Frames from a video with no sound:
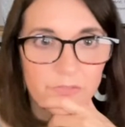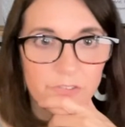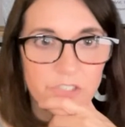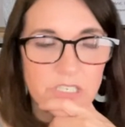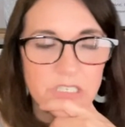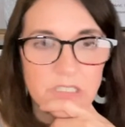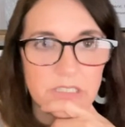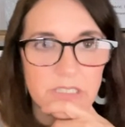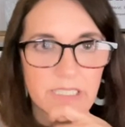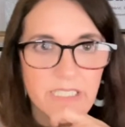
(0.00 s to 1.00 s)

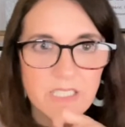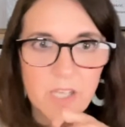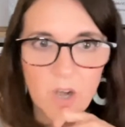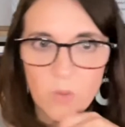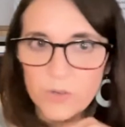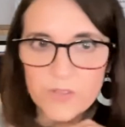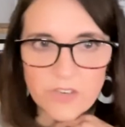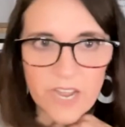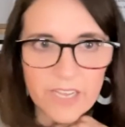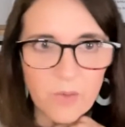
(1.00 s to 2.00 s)
fertility is low or that
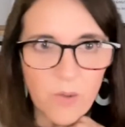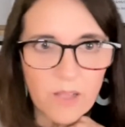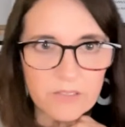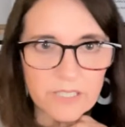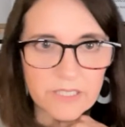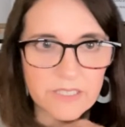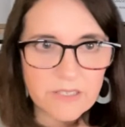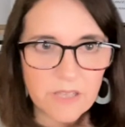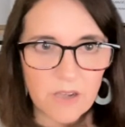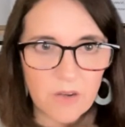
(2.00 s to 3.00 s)
your egg quality is
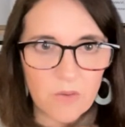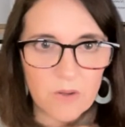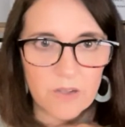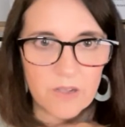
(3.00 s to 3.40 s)
low.